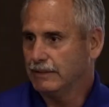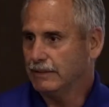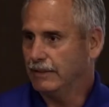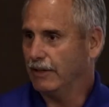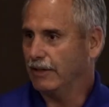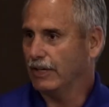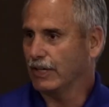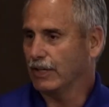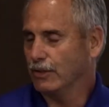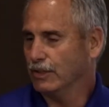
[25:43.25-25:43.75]

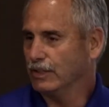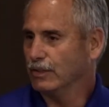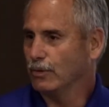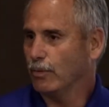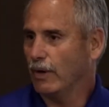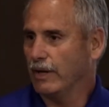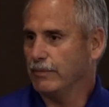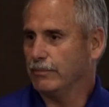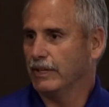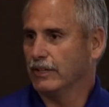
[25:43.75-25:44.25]
Derek couldn't
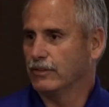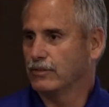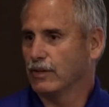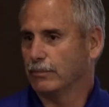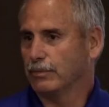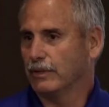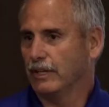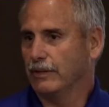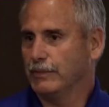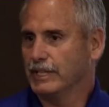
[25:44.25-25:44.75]
quite make
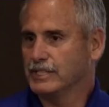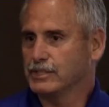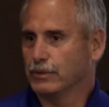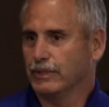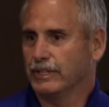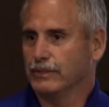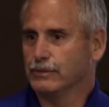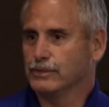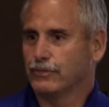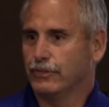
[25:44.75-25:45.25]
AAA midget
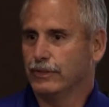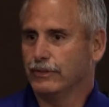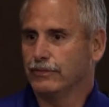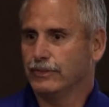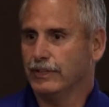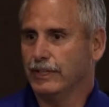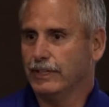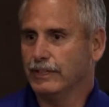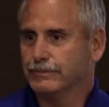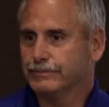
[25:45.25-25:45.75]
when he was
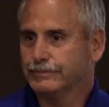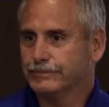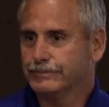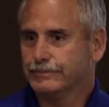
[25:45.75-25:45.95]
15.